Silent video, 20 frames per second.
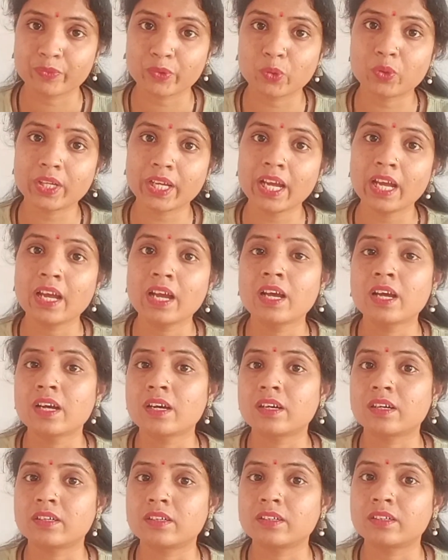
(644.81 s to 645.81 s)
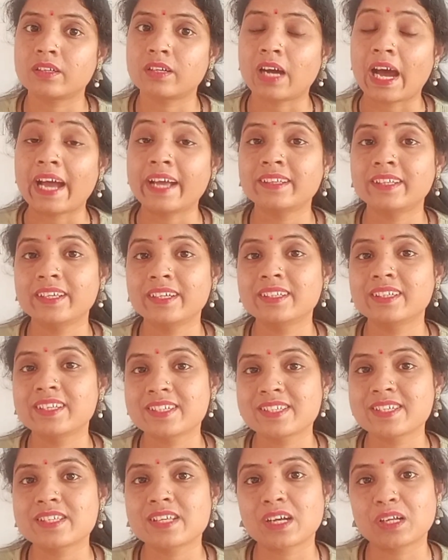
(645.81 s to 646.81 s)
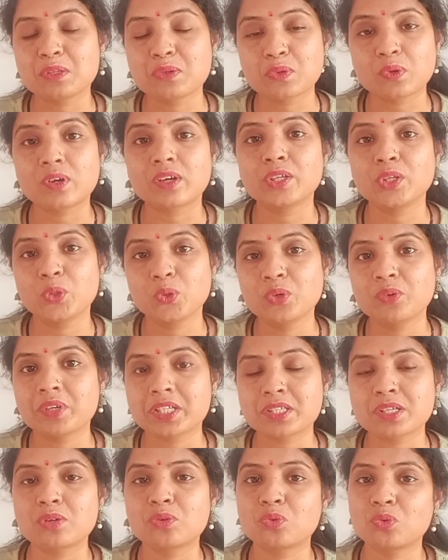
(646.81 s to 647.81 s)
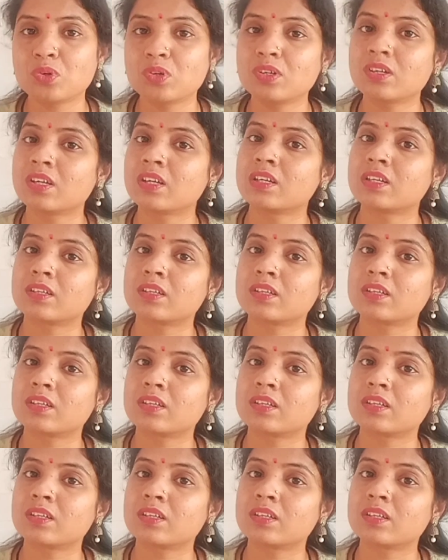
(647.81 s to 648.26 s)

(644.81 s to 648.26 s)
Okay, I think this is also a universal rule.